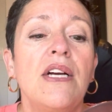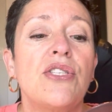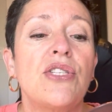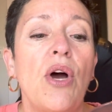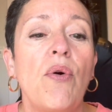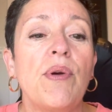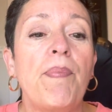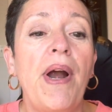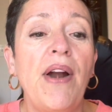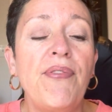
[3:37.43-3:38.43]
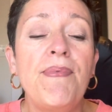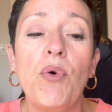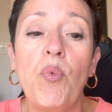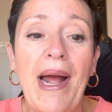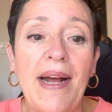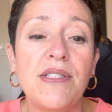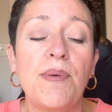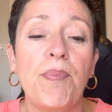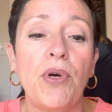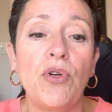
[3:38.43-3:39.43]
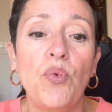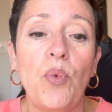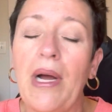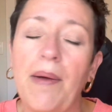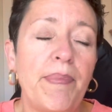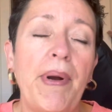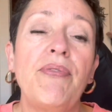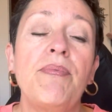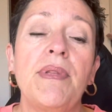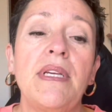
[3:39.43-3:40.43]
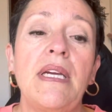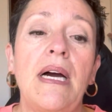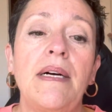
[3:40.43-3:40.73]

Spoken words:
So apart from the wax, it burned, apart from the